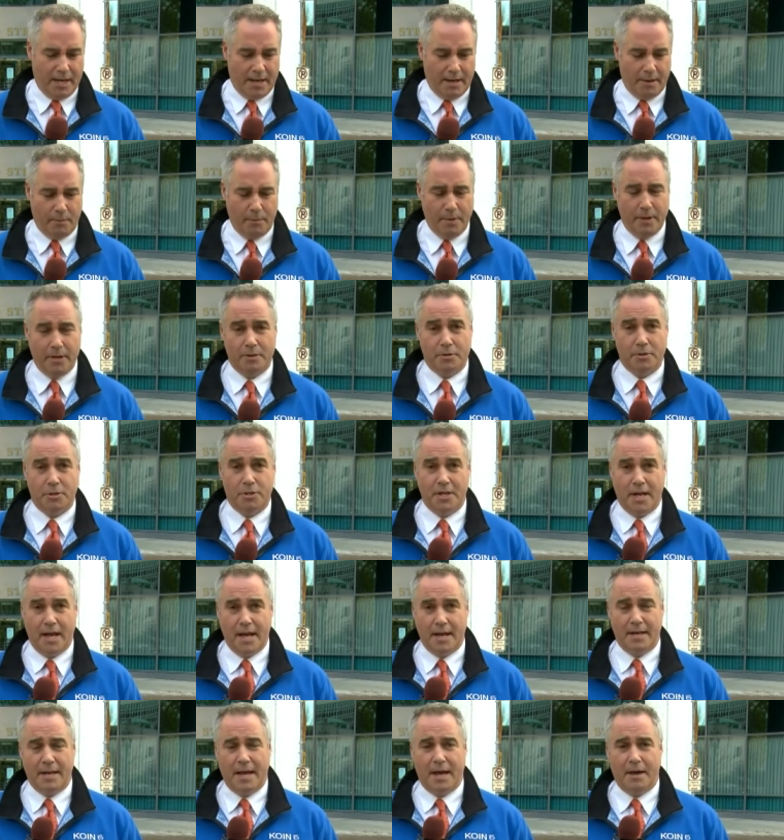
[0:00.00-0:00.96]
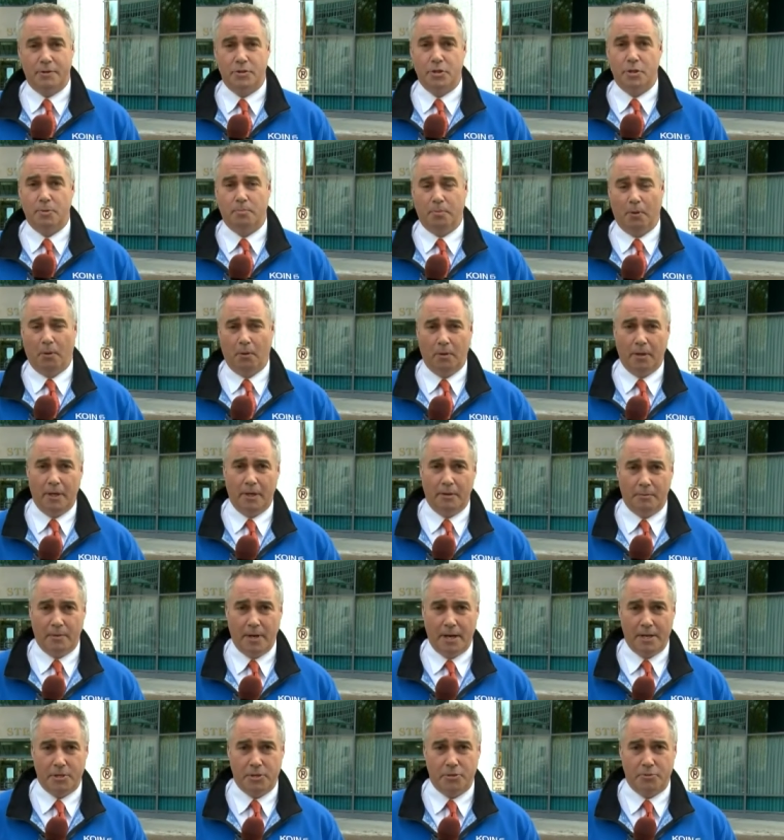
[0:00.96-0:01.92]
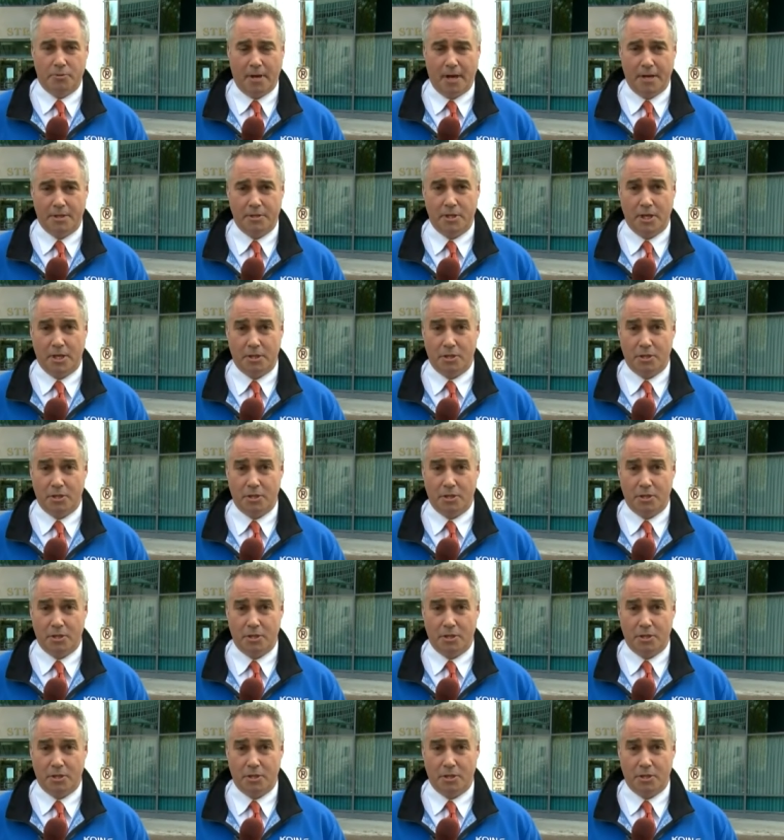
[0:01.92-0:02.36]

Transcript: Uh, we understand now Chipotle Restaurants